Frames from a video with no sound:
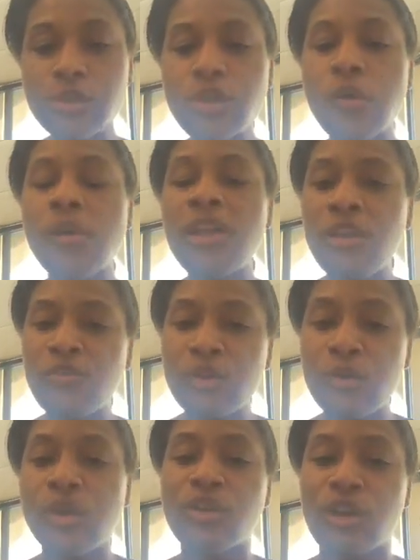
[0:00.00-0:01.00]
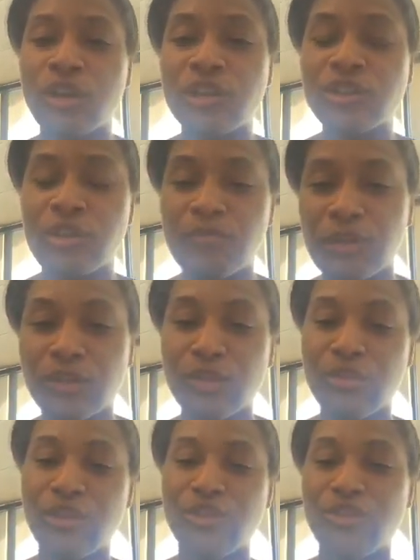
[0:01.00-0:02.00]
So if you are learning something
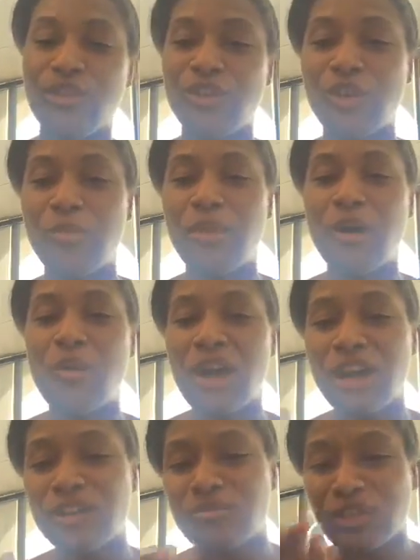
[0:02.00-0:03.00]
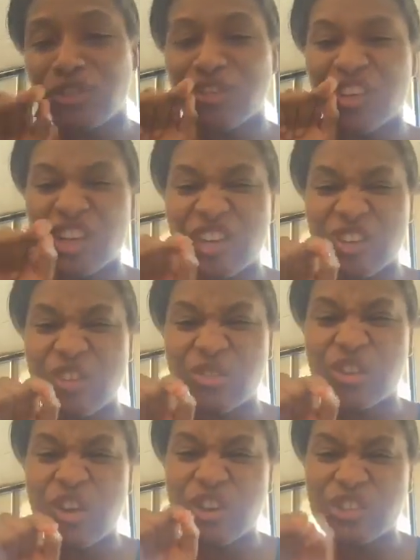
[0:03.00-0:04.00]
new that you didn't know about wines, make sure to hit
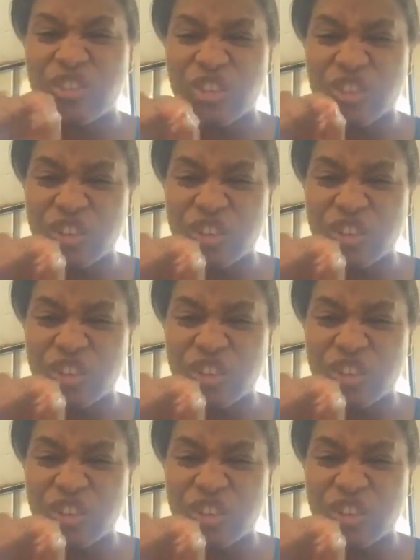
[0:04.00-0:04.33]
those hearts.